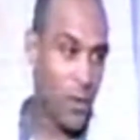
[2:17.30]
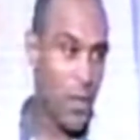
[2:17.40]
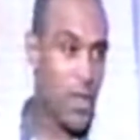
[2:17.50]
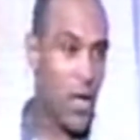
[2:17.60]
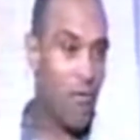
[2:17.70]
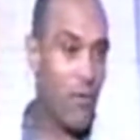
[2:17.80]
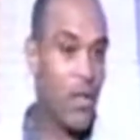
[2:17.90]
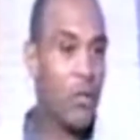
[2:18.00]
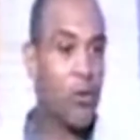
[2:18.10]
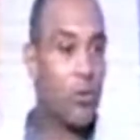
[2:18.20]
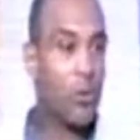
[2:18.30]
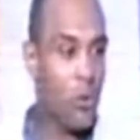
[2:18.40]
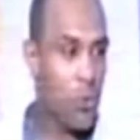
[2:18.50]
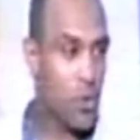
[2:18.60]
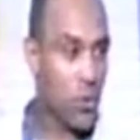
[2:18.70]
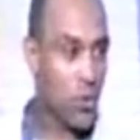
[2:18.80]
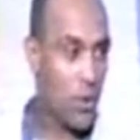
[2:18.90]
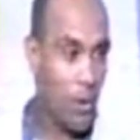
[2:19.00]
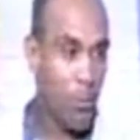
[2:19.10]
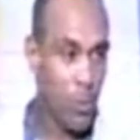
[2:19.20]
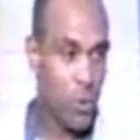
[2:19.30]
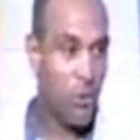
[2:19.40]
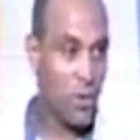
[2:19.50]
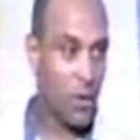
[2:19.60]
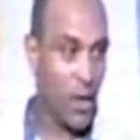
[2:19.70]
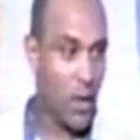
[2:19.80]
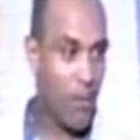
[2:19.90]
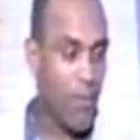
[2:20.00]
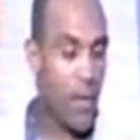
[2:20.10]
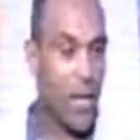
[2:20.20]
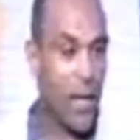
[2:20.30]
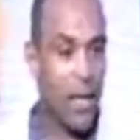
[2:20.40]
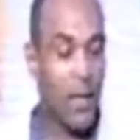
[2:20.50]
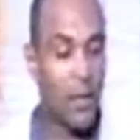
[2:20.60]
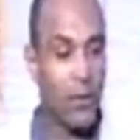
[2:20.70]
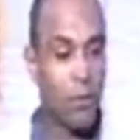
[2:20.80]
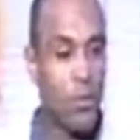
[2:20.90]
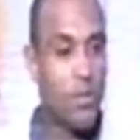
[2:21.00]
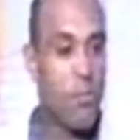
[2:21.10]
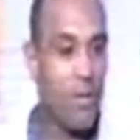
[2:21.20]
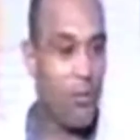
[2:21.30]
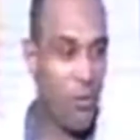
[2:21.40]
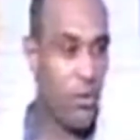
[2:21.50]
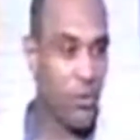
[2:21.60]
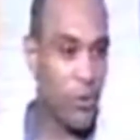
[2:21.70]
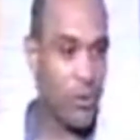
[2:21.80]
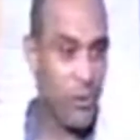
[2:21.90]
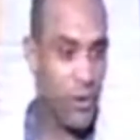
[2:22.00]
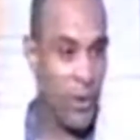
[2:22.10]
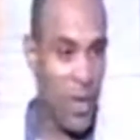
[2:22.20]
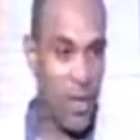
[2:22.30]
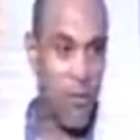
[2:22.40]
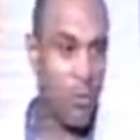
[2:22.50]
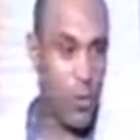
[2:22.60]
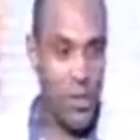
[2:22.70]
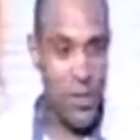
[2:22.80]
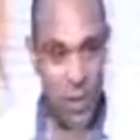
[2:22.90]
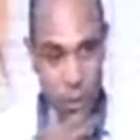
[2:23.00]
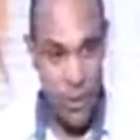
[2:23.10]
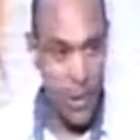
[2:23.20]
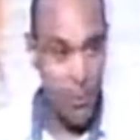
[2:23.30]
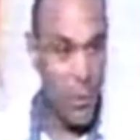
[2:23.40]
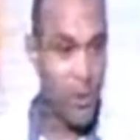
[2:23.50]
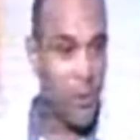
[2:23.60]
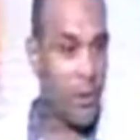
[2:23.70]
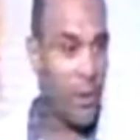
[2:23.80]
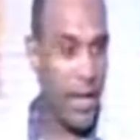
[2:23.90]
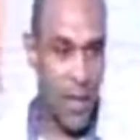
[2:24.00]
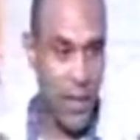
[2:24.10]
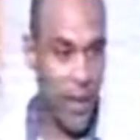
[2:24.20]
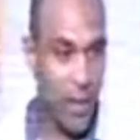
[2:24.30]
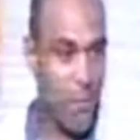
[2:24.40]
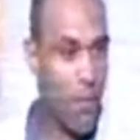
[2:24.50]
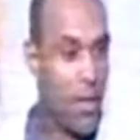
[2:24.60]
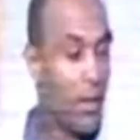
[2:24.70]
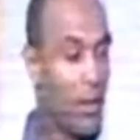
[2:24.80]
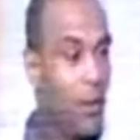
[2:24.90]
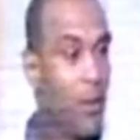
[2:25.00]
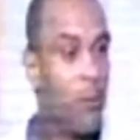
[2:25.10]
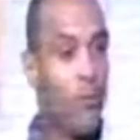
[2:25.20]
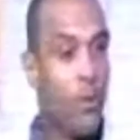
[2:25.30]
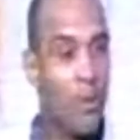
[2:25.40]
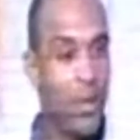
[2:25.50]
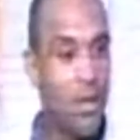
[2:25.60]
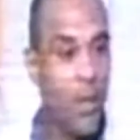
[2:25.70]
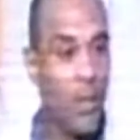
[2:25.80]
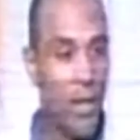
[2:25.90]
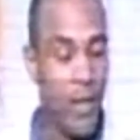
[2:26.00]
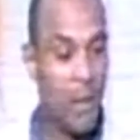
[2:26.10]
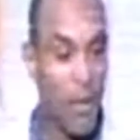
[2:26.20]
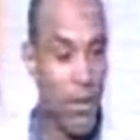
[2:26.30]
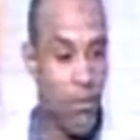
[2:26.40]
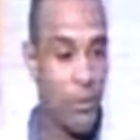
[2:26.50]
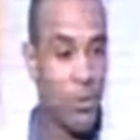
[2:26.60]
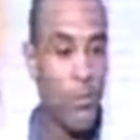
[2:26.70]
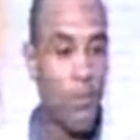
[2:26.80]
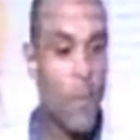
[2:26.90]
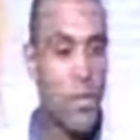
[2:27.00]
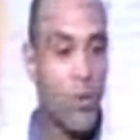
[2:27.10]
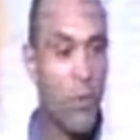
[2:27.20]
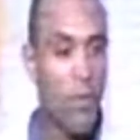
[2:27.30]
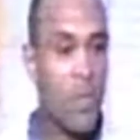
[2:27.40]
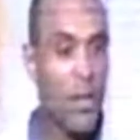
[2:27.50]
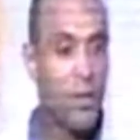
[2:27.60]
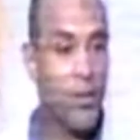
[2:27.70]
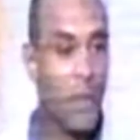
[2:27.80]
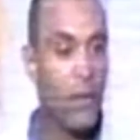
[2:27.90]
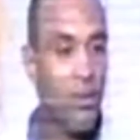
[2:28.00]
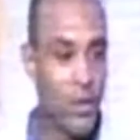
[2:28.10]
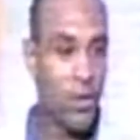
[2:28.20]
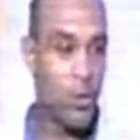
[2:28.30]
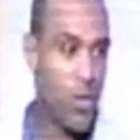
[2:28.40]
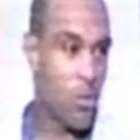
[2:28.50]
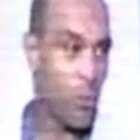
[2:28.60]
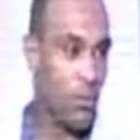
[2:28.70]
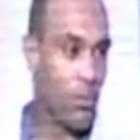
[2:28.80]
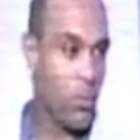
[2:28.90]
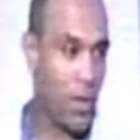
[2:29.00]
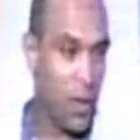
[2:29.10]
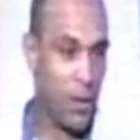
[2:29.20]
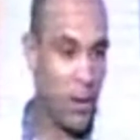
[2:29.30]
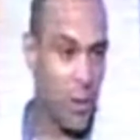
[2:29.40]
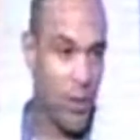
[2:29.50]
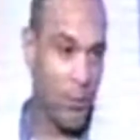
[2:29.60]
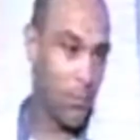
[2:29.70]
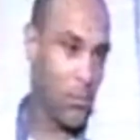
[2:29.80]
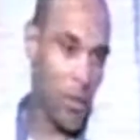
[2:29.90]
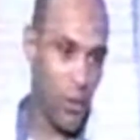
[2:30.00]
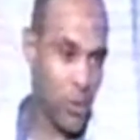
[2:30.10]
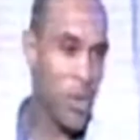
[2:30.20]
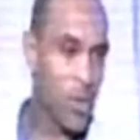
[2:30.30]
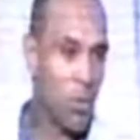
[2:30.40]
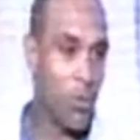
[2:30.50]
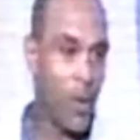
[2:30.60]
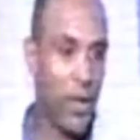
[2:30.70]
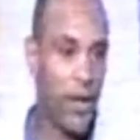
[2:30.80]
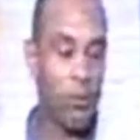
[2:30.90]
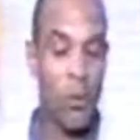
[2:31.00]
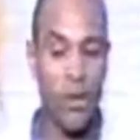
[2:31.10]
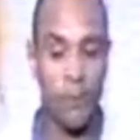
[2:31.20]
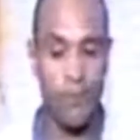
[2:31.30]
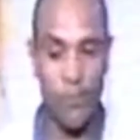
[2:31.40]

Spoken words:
they have been introduced in most of the time as with male figures, even with a ceremonial beard and the male body like the male pharaohs. So there is a religious reason behind, and a cultural reason behind why